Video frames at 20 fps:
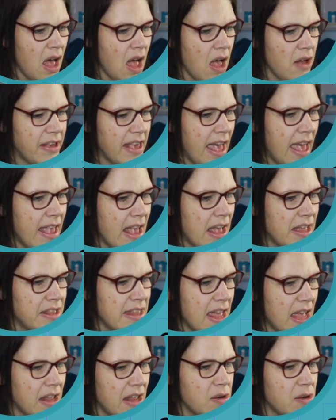Okay,
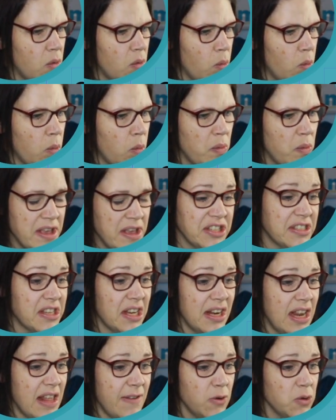and then we're just
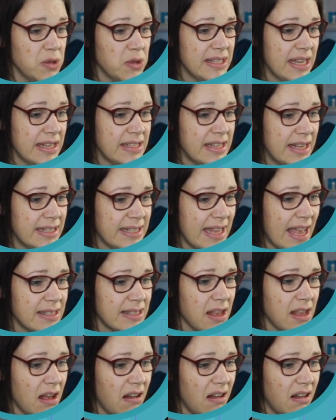going to leave all the settings
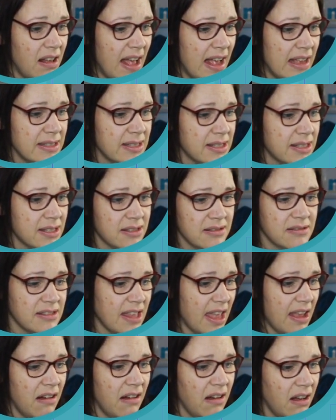as
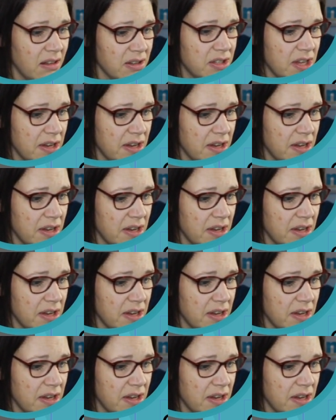they are.